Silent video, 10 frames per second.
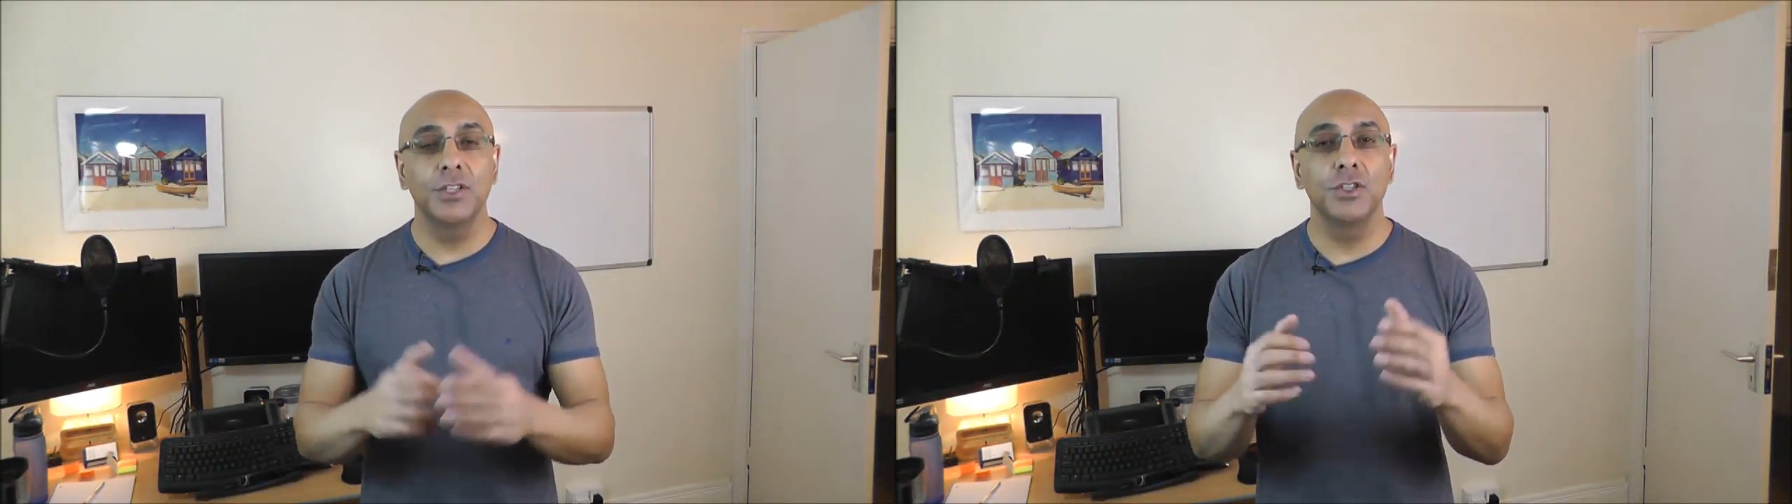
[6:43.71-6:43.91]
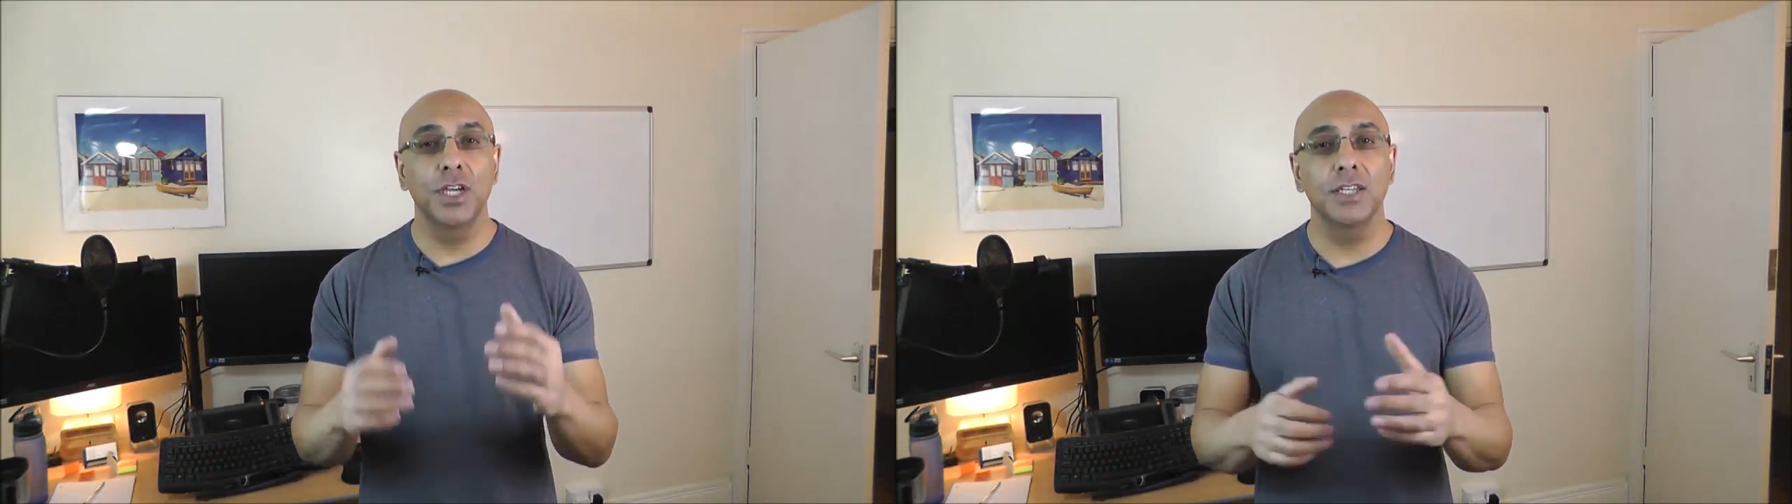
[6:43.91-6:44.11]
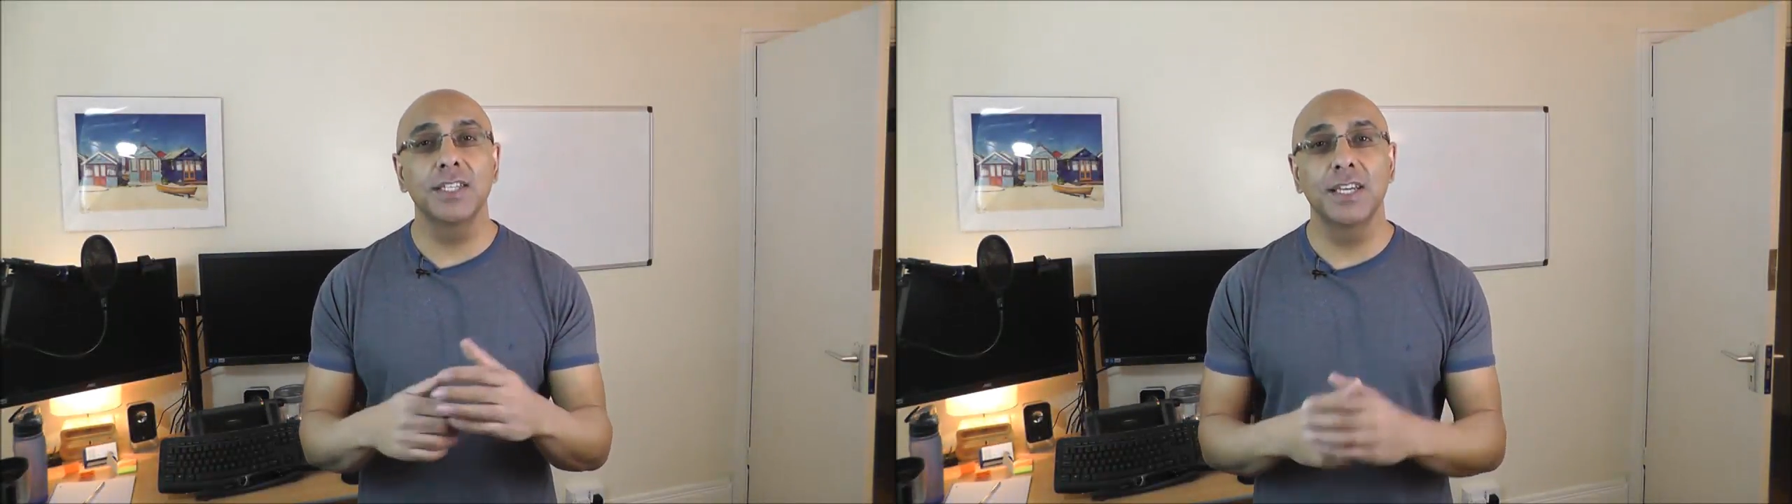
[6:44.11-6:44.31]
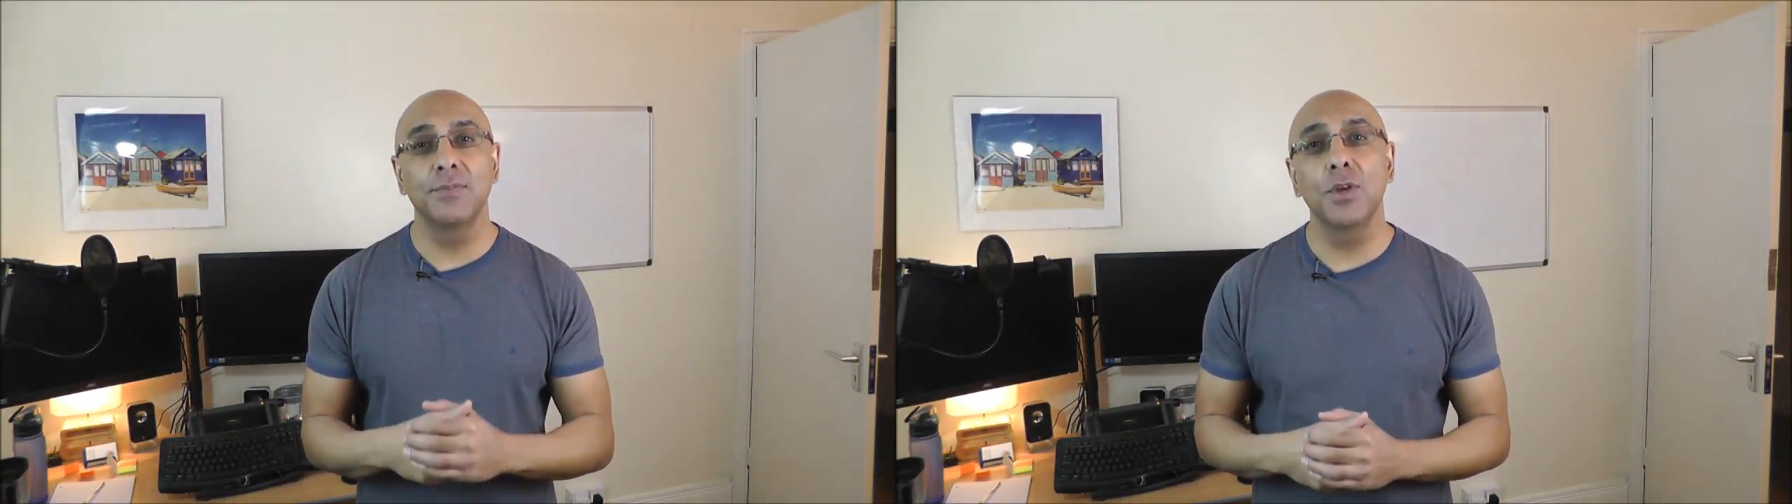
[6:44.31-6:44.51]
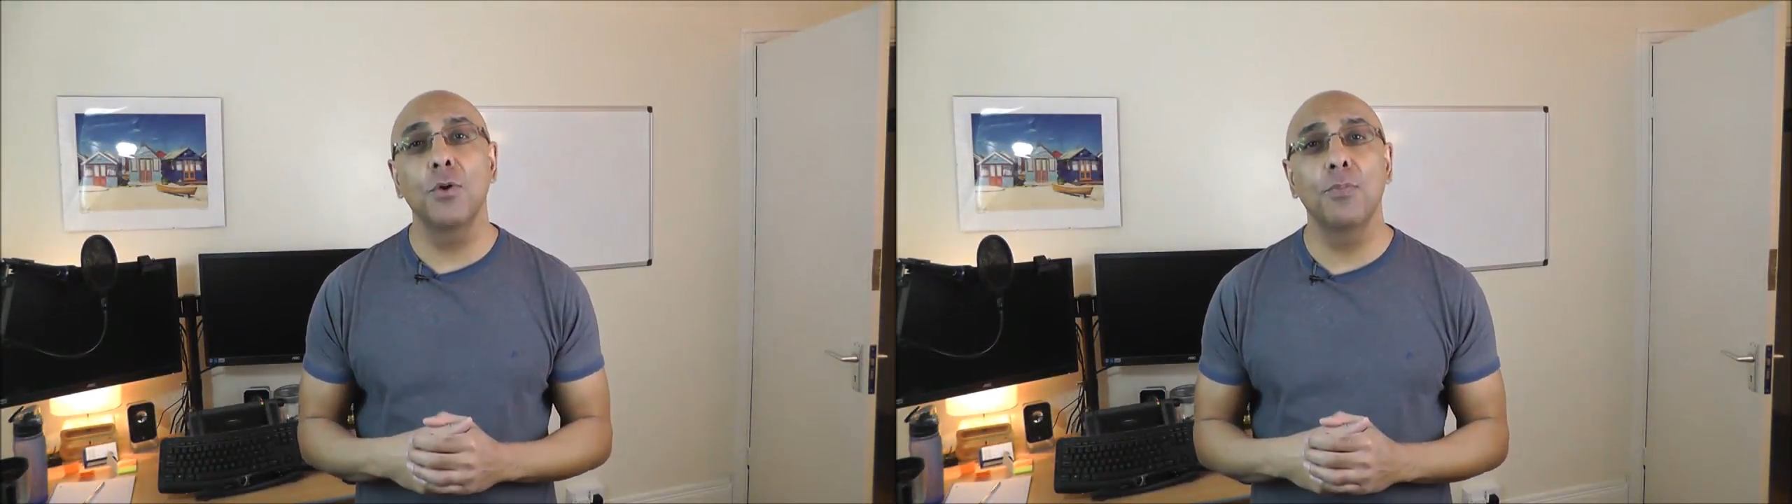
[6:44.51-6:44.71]
and just give
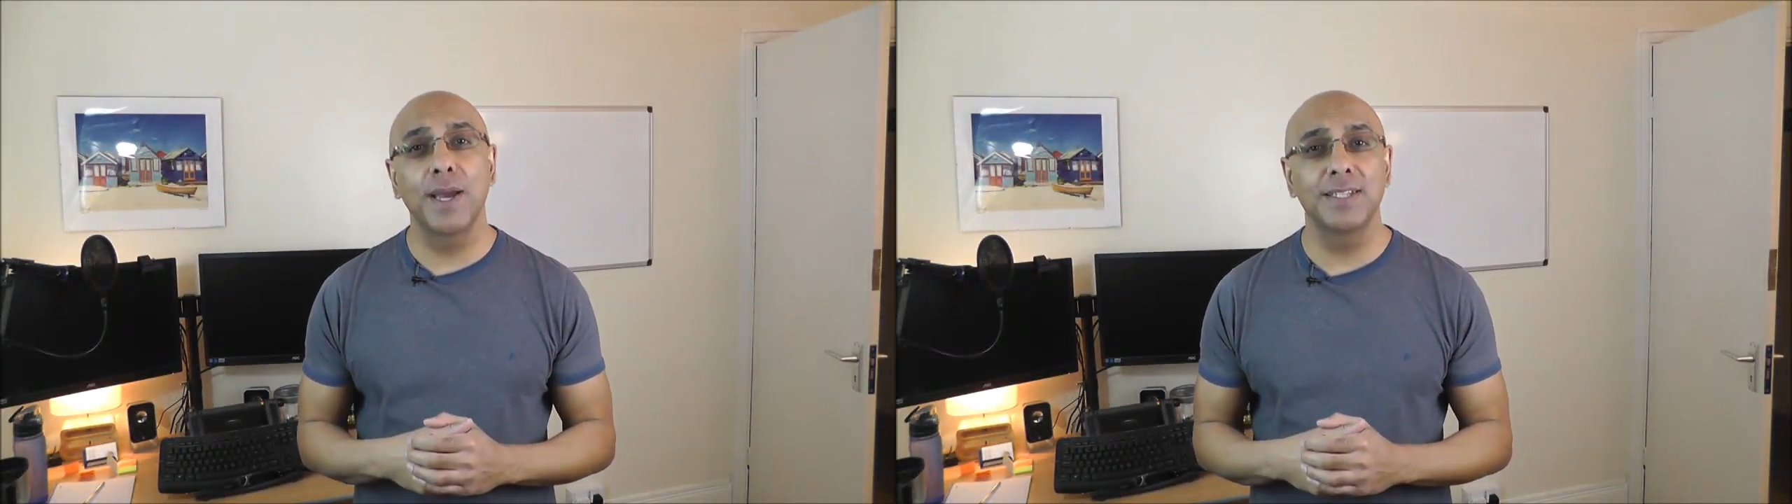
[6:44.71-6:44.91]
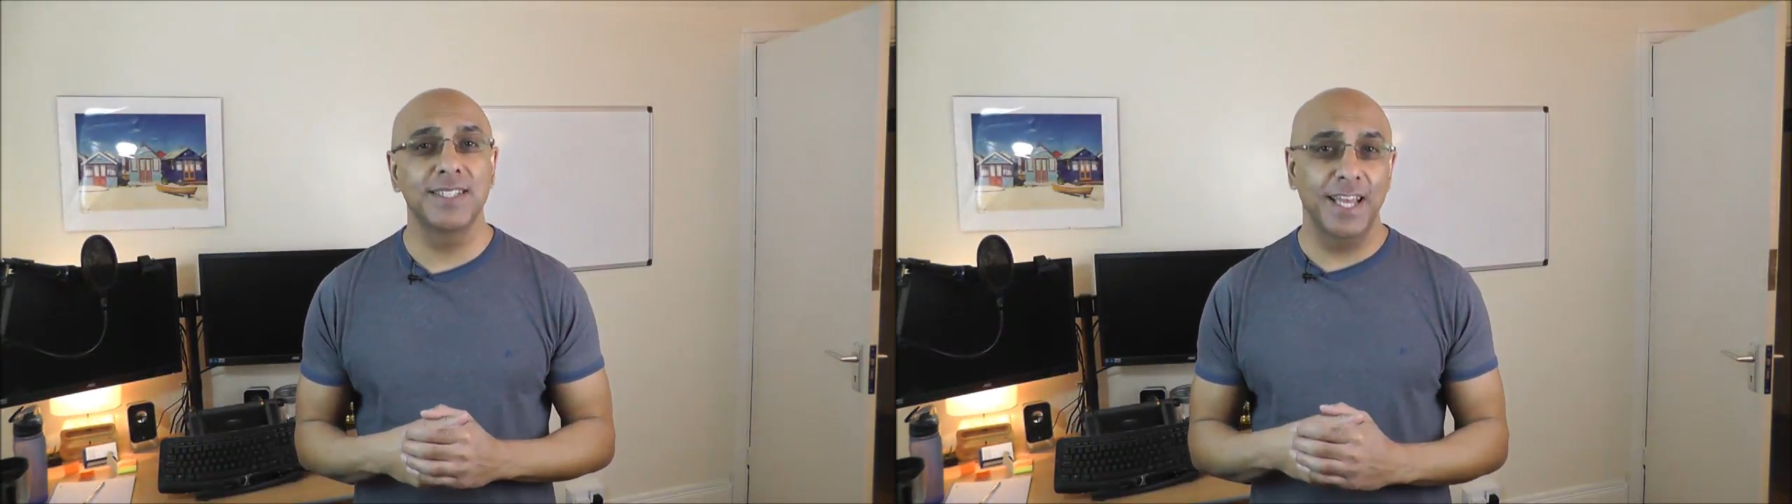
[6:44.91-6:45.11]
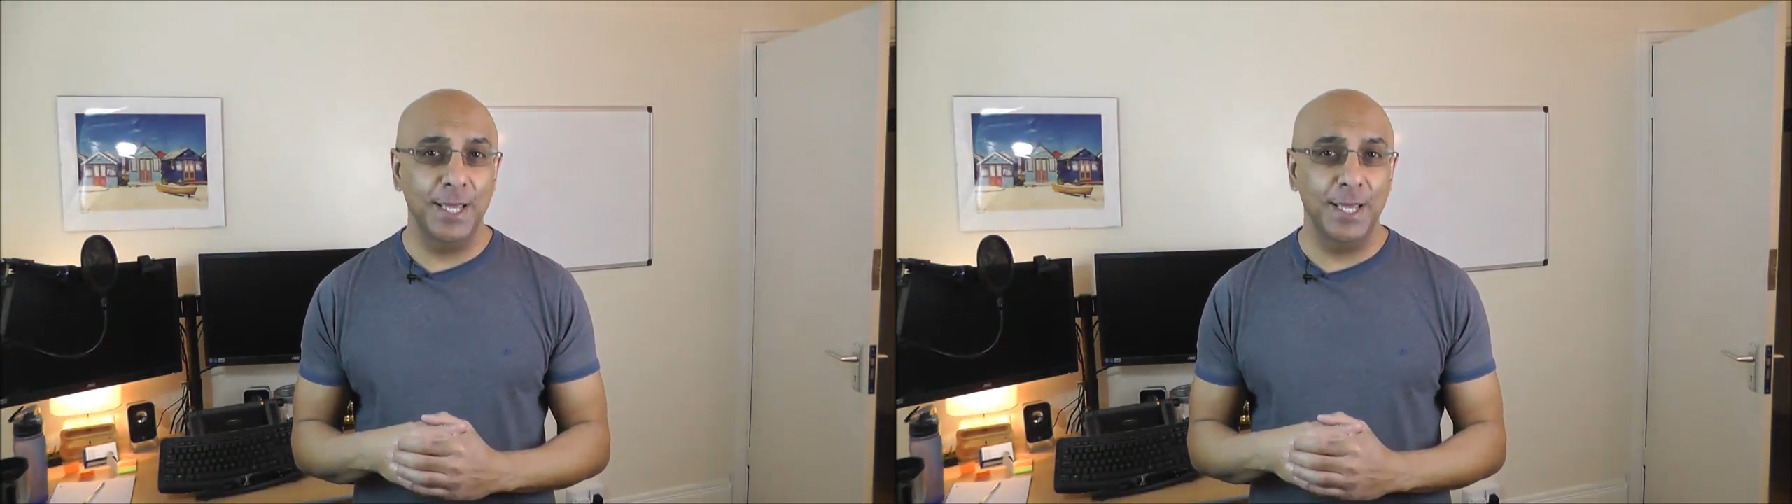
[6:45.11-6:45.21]
me your best